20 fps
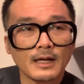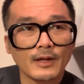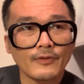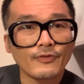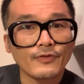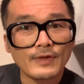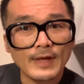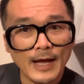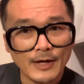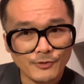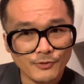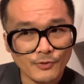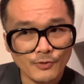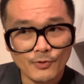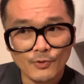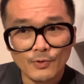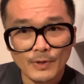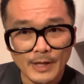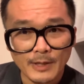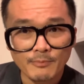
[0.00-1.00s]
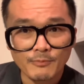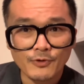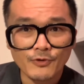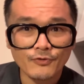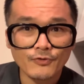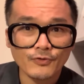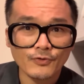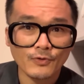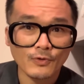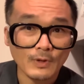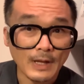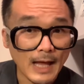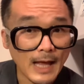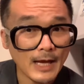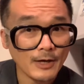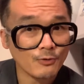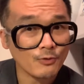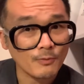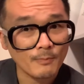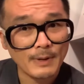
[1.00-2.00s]
theatrical and musical
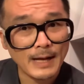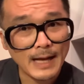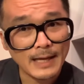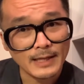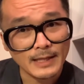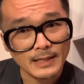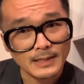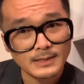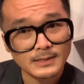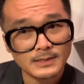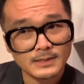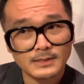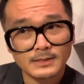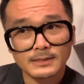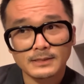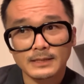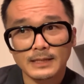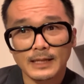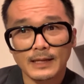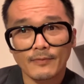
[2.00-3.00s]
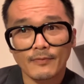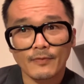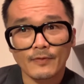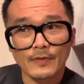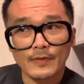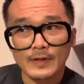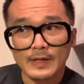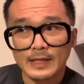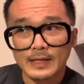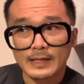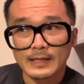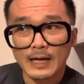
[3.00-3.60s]
acrobatics, and the